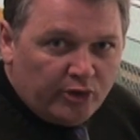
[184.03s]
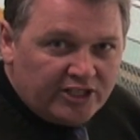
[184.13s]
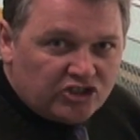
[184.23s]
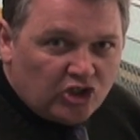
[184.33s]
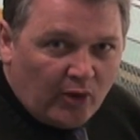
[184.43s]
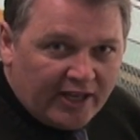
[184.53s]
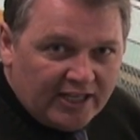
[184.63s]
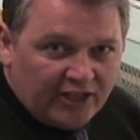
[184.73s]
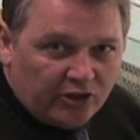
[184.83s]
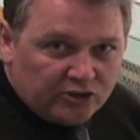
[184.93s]
reach so I
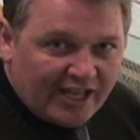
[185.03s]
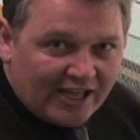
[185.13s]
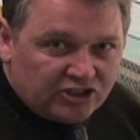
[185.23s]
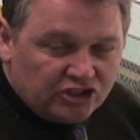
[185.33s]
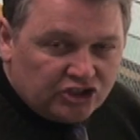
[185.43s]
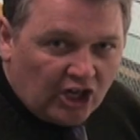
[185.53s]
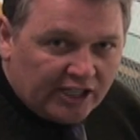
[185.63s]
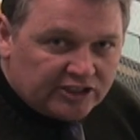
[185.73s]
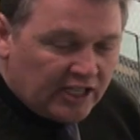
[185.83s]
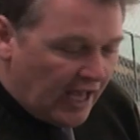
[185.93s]
can get those action
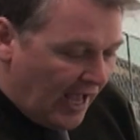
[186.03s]
shots.